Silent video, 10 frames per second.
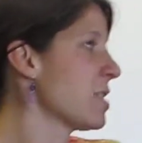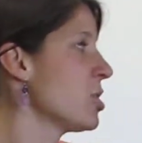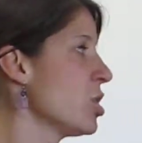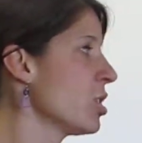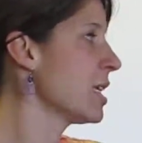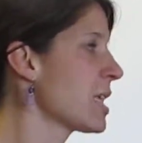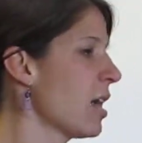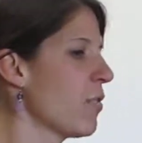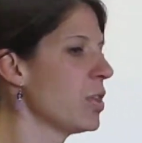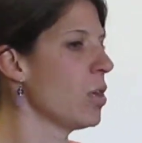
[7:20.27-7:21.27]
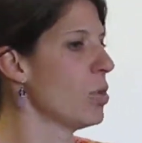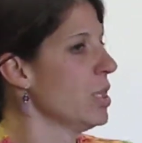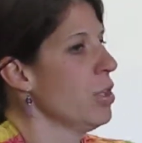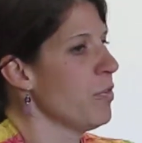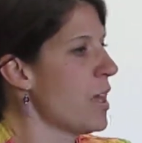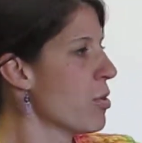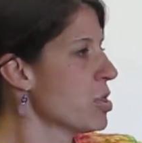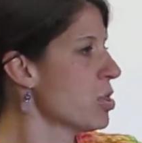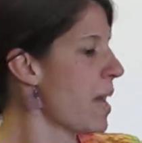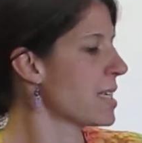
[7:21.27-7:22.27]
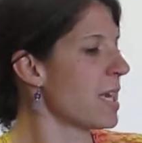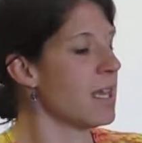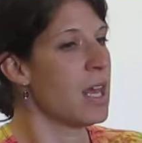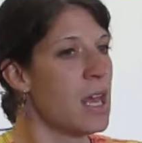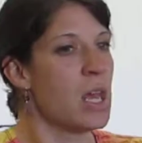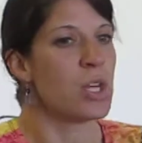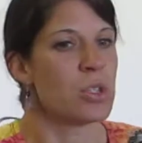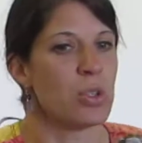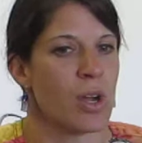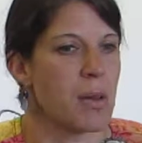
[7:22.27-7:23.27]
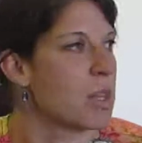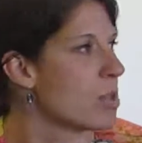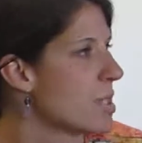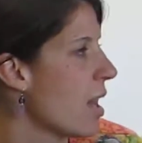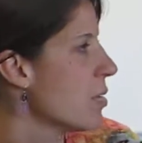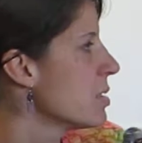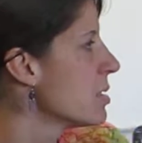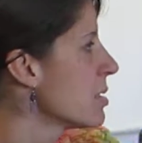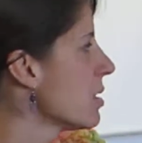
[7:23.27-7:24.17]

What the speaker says: as she could, as carefully holding her flowers in her basket, to Grandmother's house.